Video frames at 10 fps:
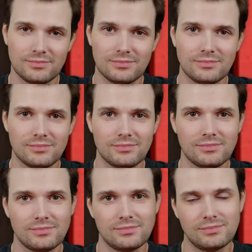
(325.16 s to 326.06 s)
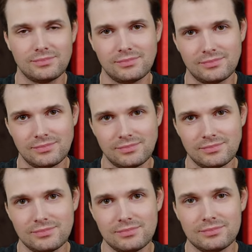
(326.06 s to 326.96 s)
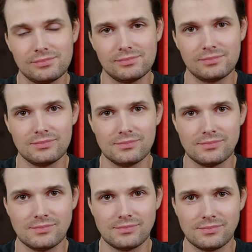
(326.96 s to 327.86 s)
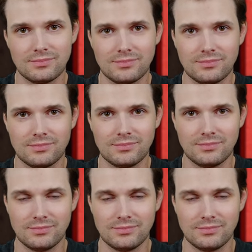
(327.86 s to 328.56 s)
[no speech]